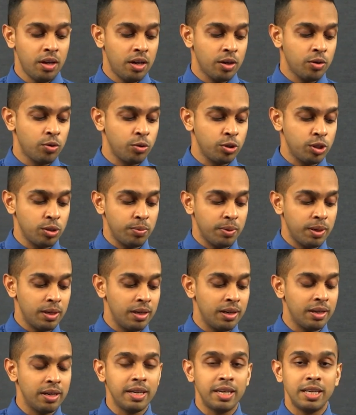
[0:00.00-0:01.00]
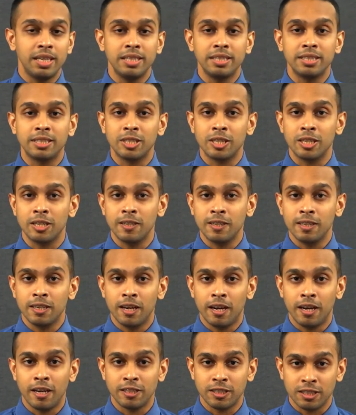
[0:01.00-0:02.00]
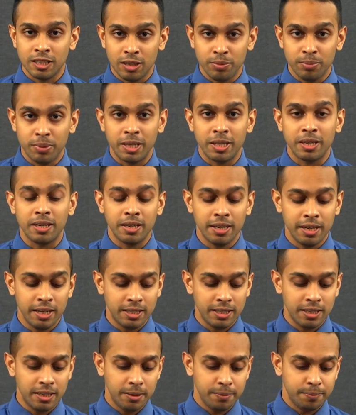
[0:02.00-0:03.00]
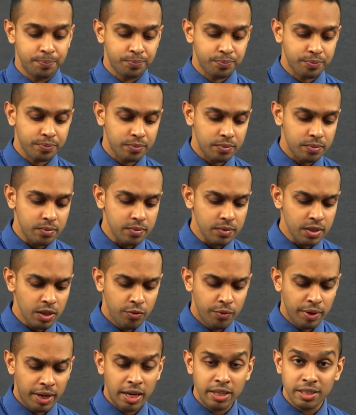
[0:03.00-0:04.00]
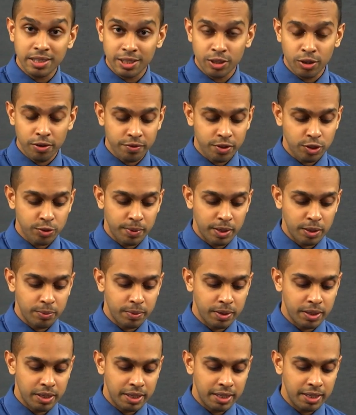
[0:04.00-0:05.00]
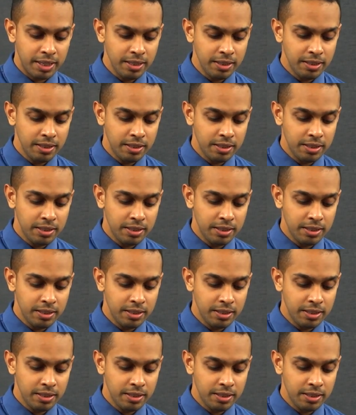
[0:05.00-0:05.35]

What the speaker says: Crucible is still being heated. We can turn off the spade burner here.